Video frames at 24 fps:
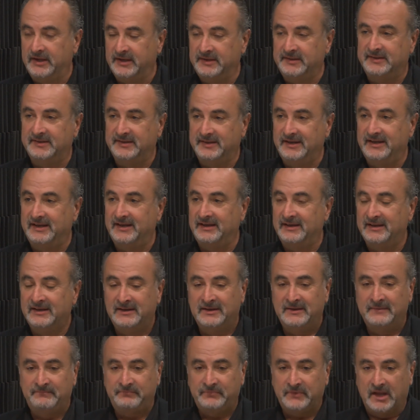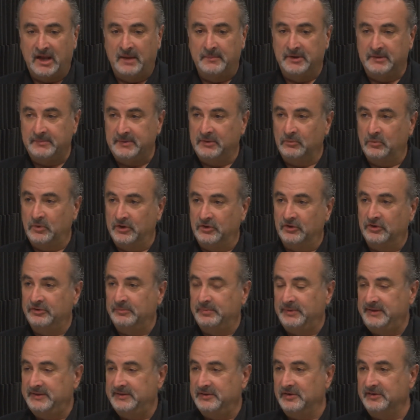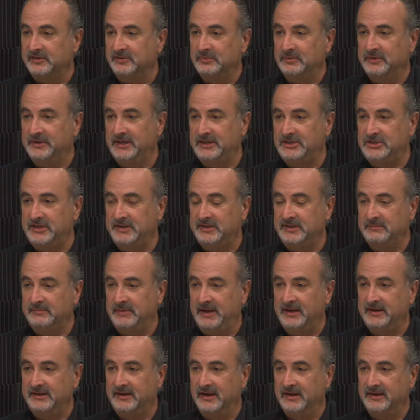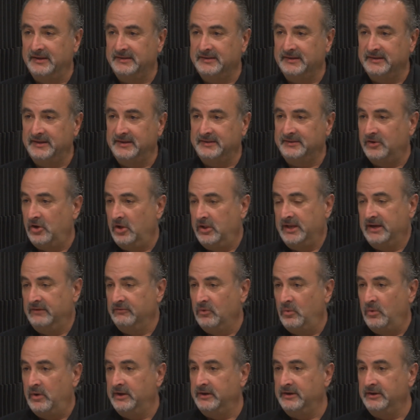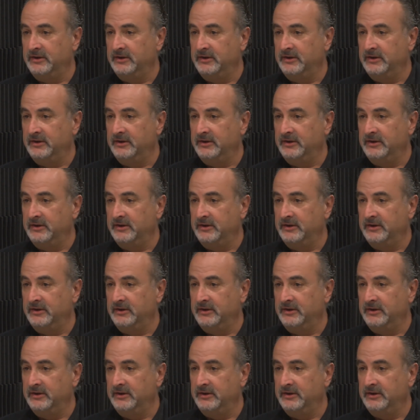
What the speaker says: I'd say, I'm going to be in one of those police cars one day chasing bad guys. And that's all I ever wanted